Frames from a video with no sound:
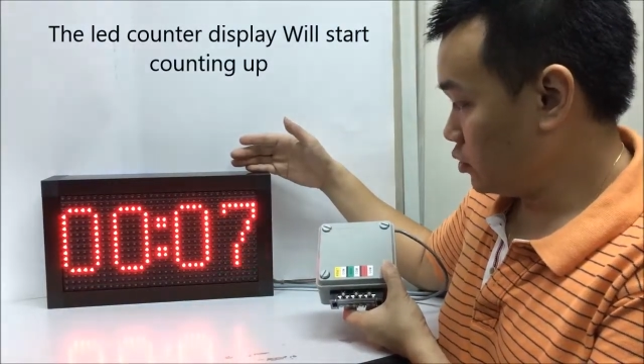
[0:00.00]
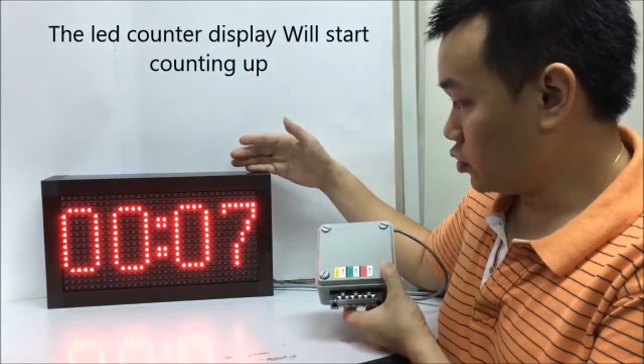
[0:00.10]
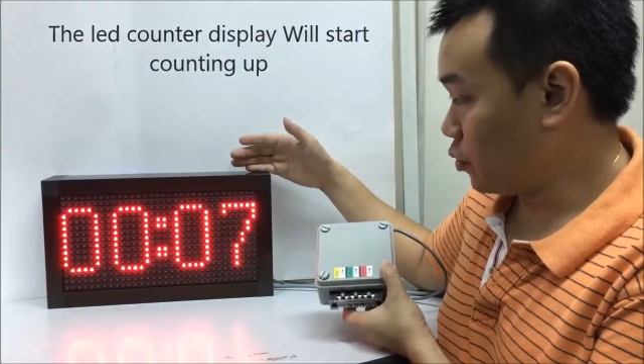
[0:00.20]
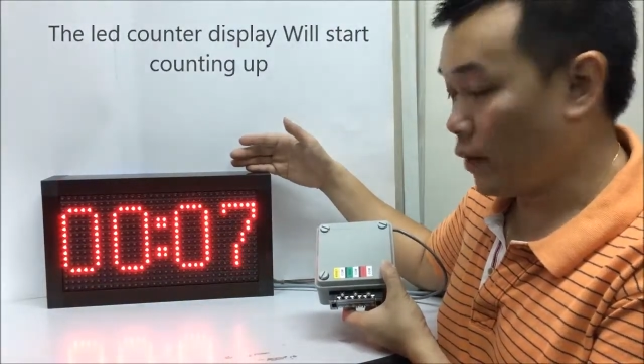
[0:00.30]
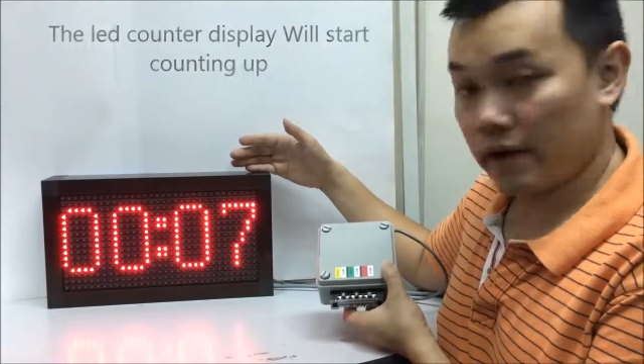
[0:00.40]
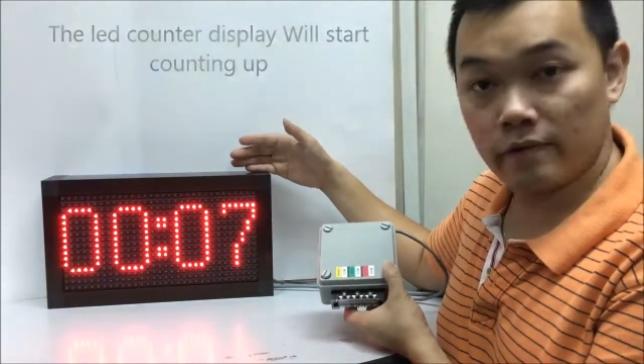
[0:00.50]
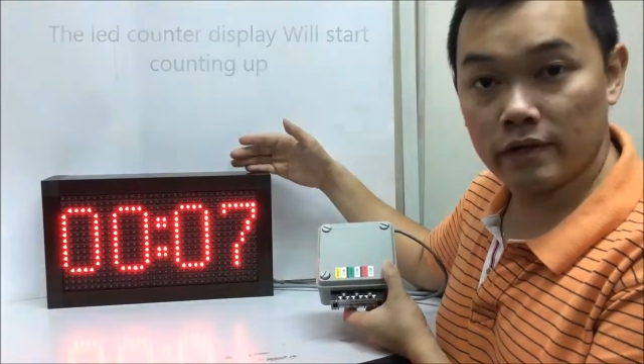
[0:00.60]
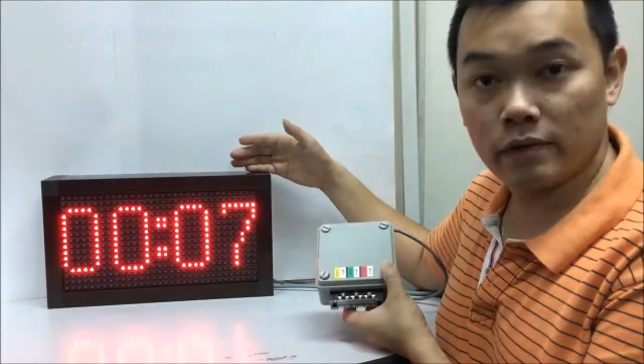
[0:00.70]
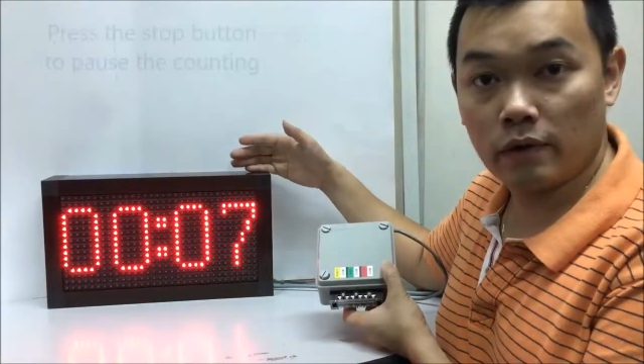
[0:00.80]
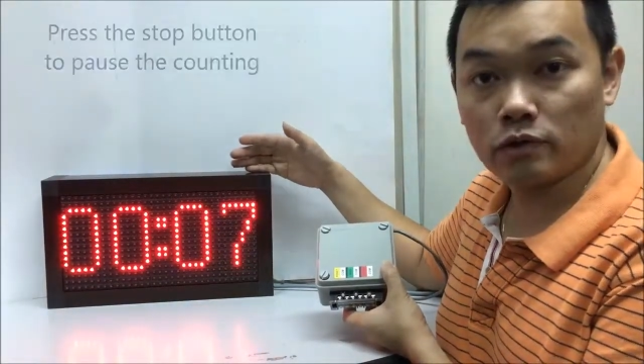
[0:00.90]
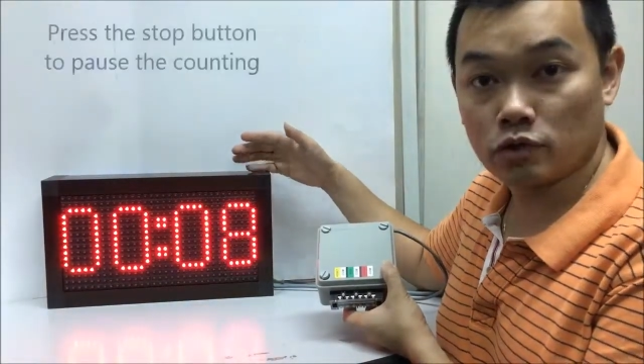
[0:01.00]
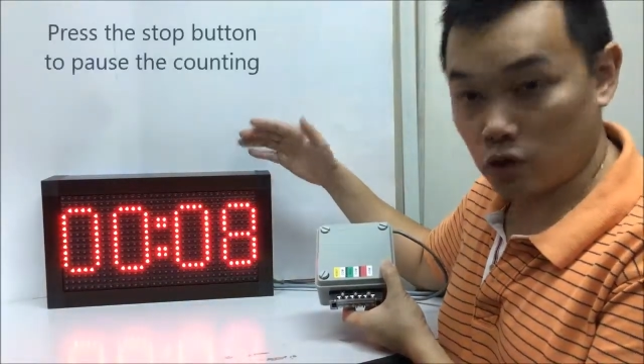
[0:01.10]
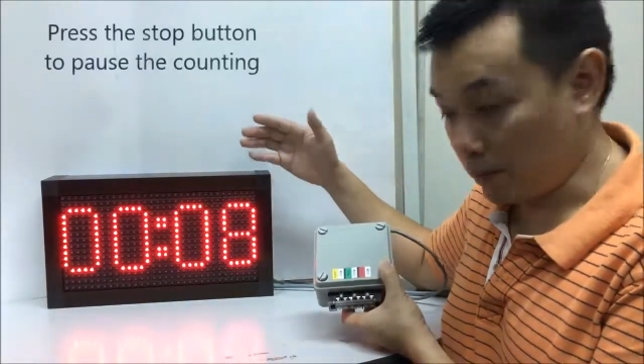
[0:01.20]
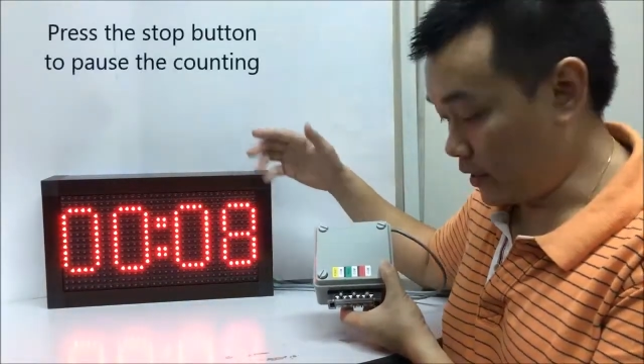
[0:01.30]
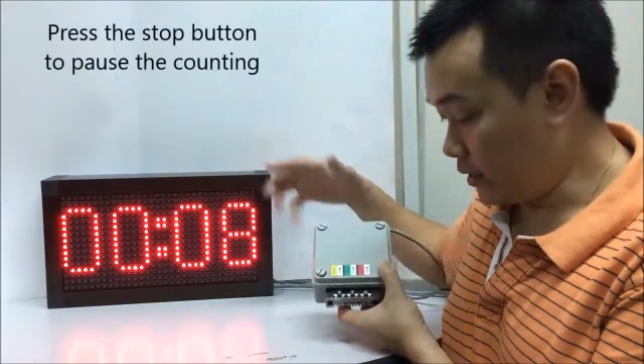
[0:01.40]
So wherever you want to
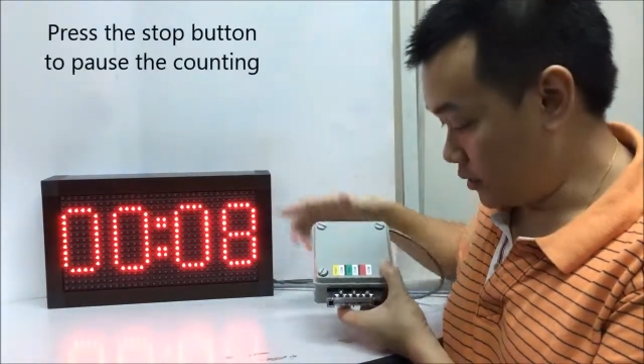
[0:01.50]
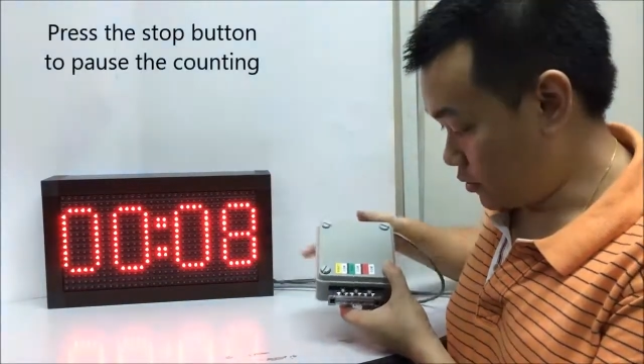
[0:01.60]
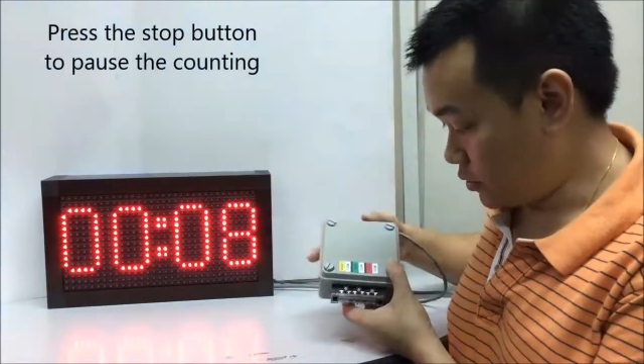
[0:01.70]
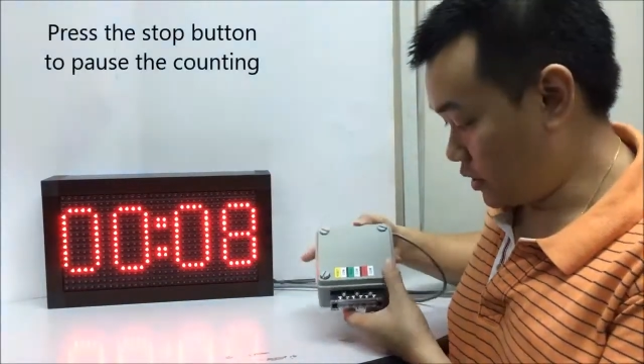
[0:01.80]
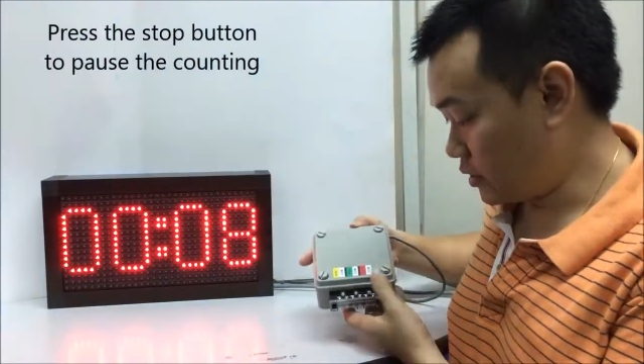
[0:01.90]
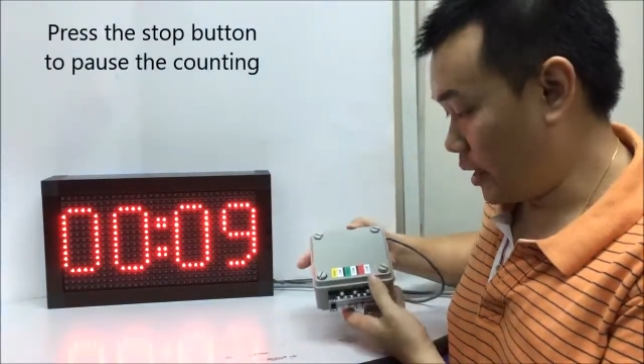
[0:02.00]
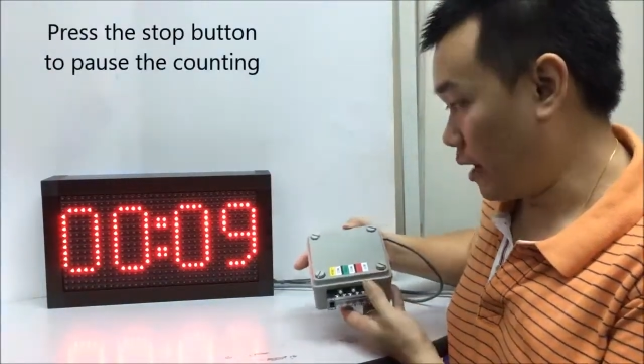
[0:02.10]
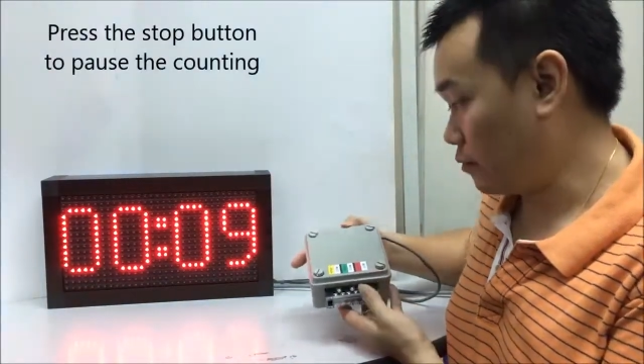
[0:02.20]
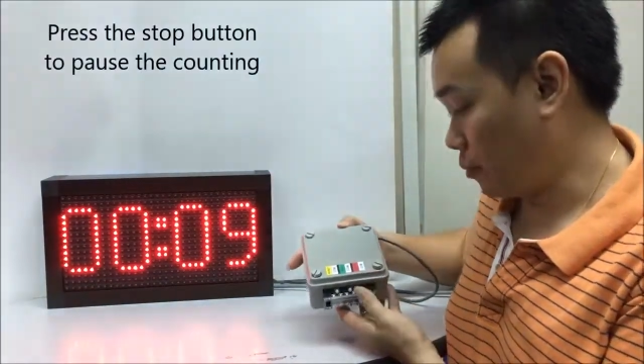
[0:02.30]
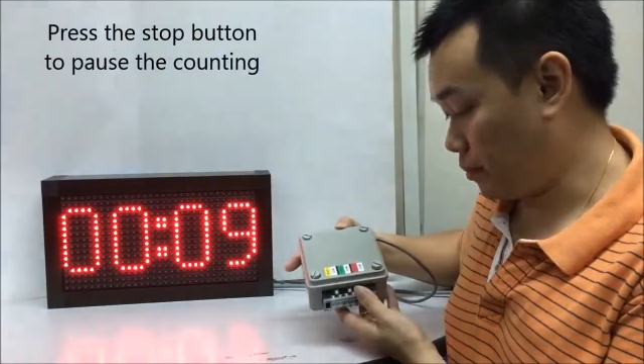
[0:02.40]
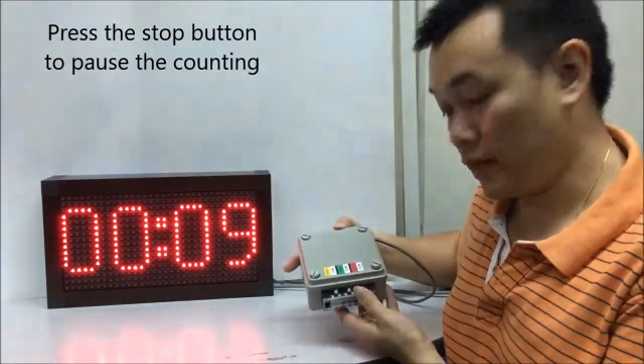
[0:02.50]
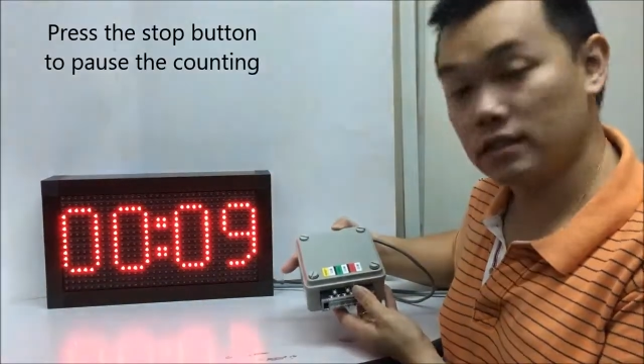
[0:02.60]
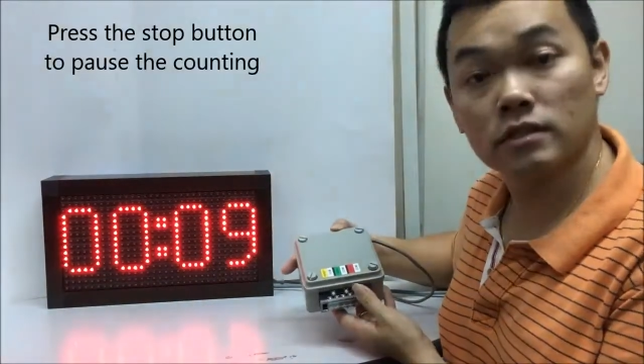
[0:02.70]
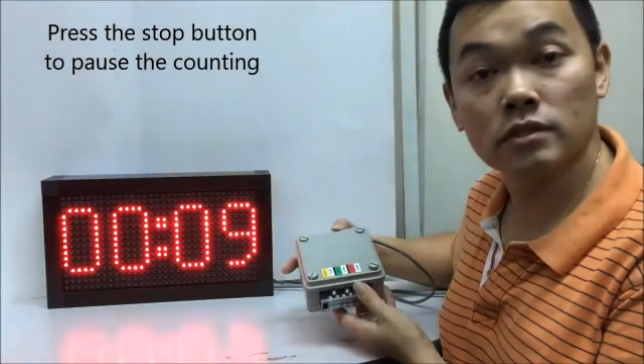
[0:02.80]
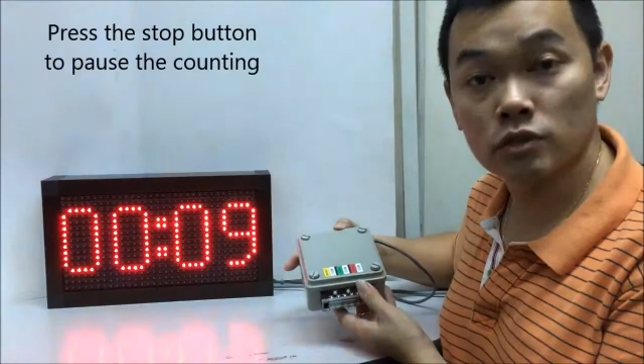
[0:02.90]
stop it, you just have to
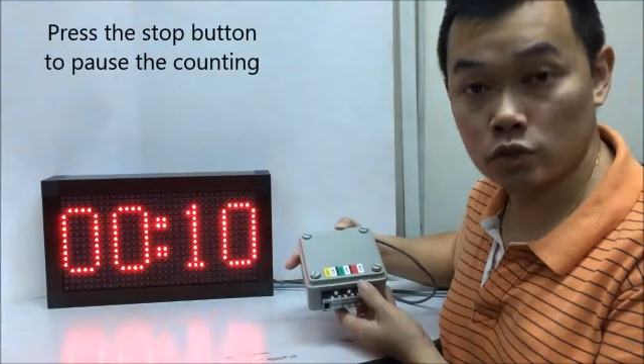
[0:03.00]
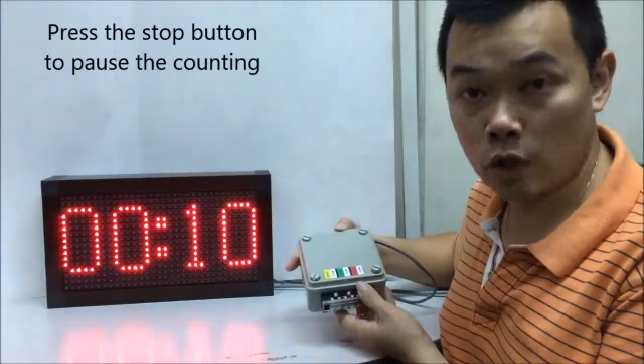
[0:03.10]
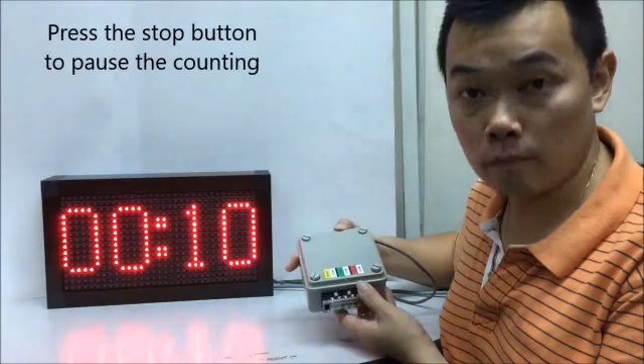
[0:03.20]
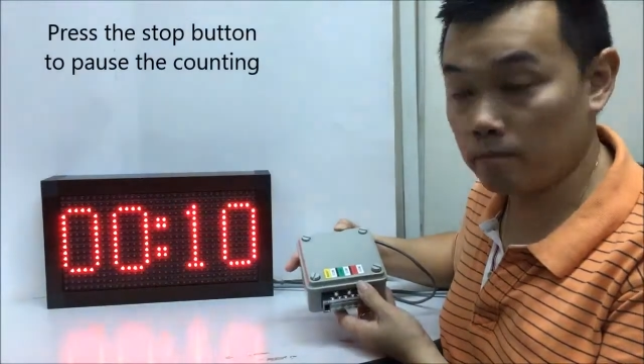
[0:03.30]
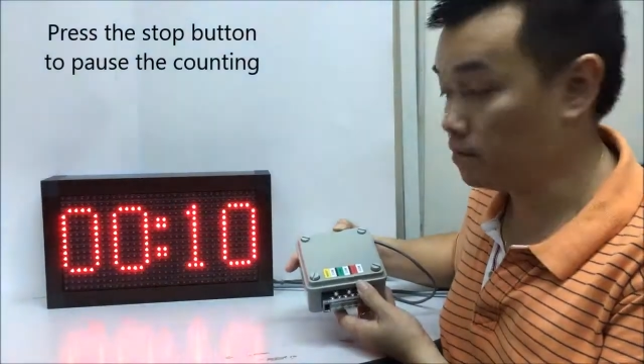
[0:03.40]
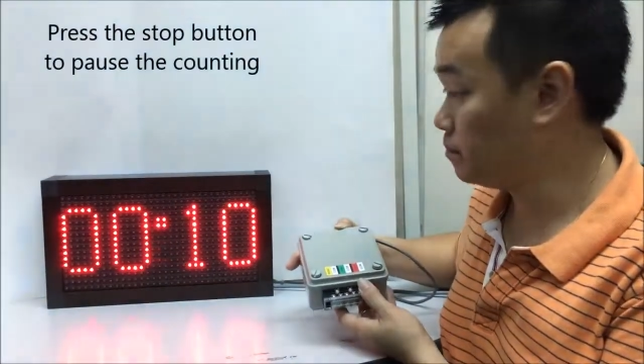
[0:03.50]
press stop.